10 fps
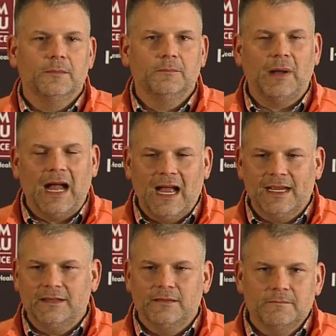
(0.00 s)

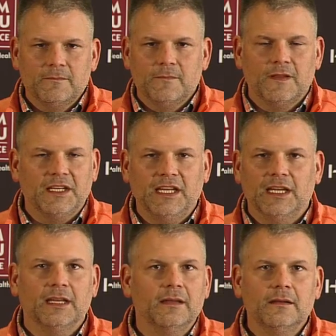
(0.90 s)
behind the
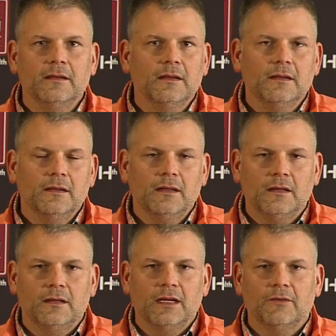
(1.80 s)
kid
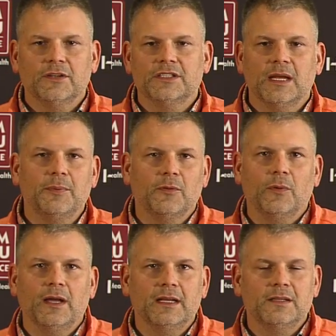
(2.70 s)
every step of the
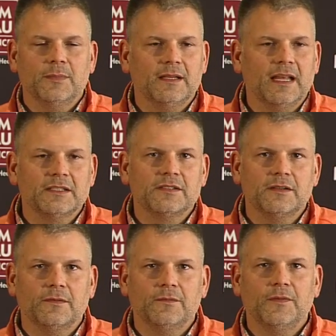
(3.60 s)
way, to me, that's
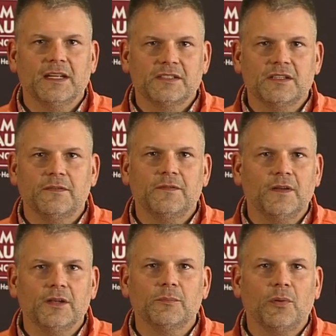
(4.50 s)
the
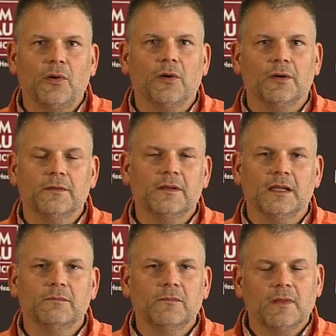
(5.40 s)
fun part
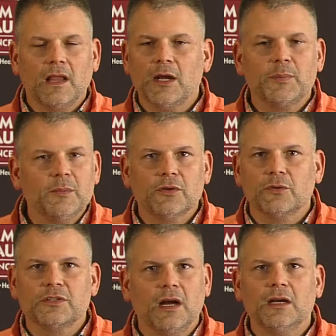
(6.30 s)
that a lot of people
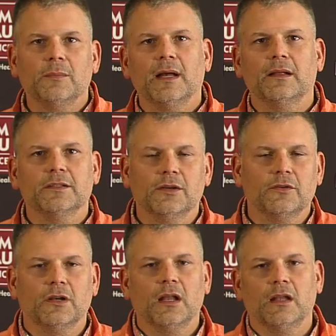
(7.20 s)
don't talk about. You know,
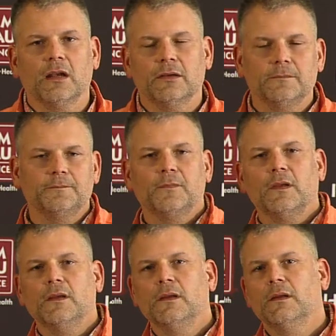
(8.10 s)
there are not
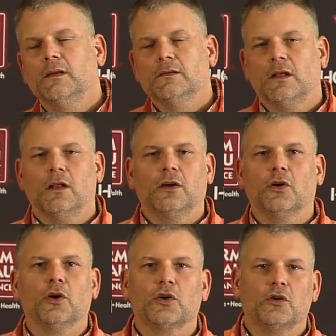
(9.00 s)
a lot
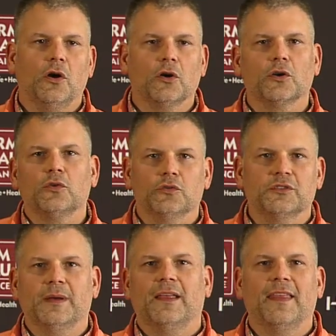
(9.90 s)
of articles
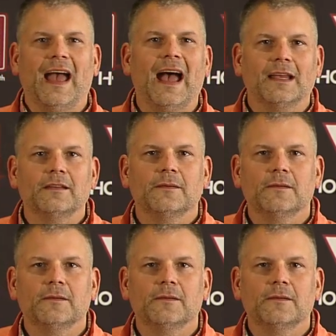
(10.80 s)
about that.